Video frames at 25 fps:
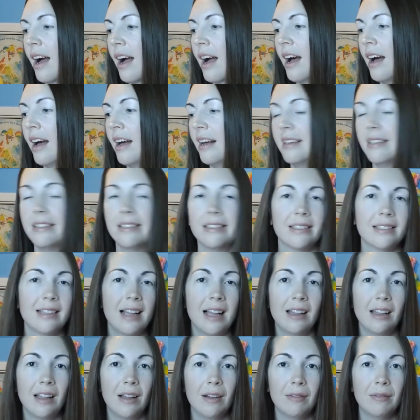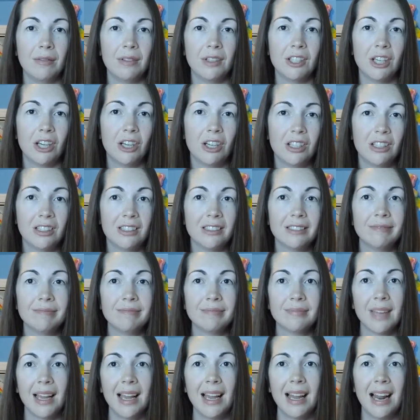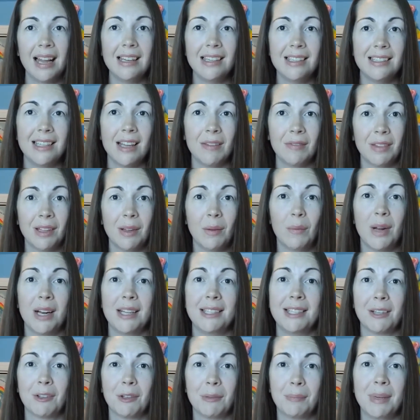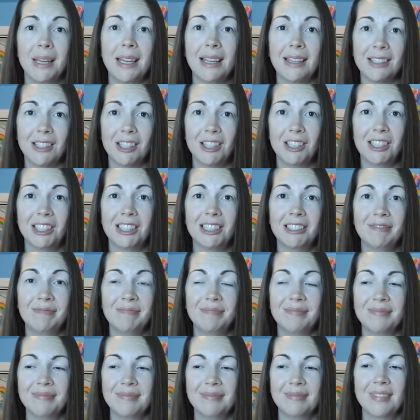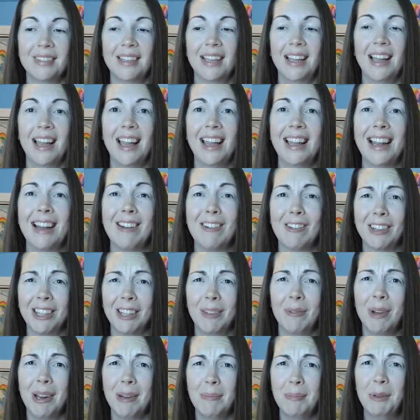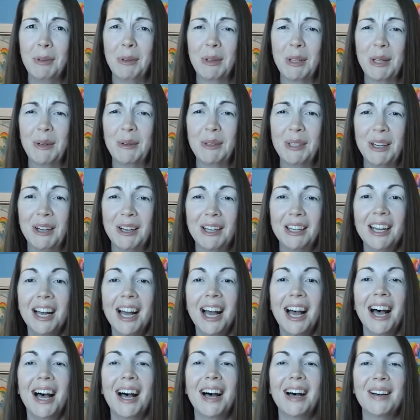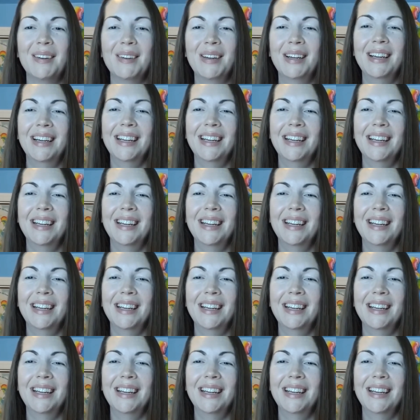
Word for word: because I love the doll, and I definitely want a Tickle Pink doll, and I really want a make doll. Um,